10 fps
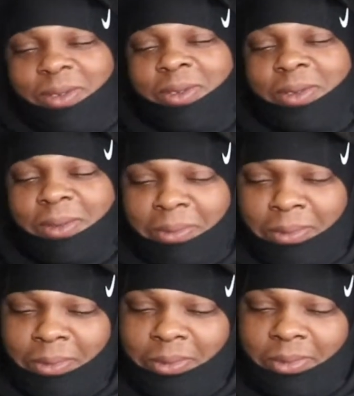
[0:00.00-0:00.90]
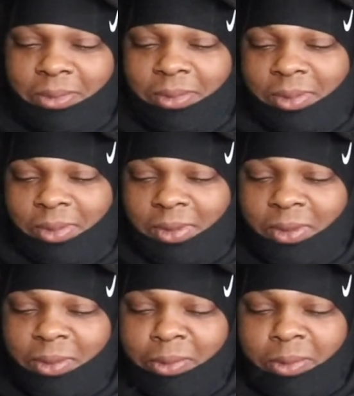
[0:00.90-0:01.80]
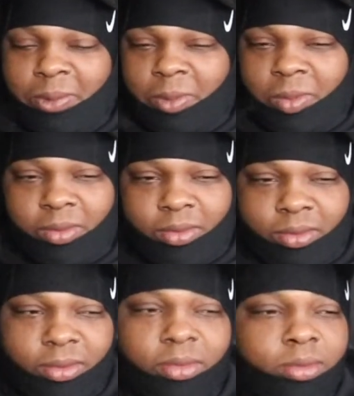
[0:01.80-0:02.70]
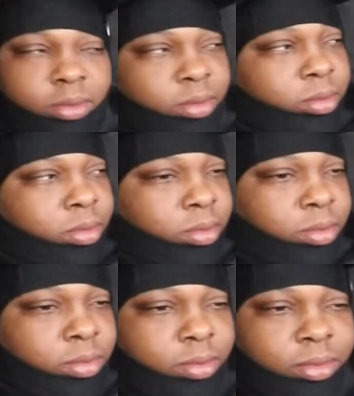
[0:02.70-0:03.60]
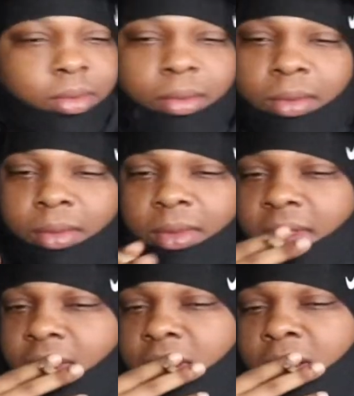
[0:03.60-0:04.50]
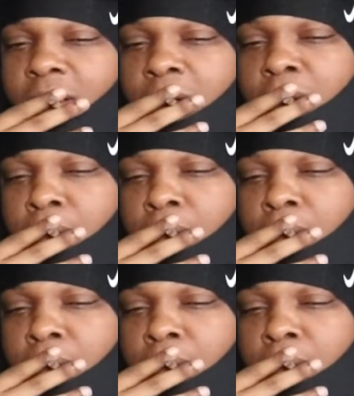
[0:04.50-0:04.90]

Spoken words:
This person isn't speaking.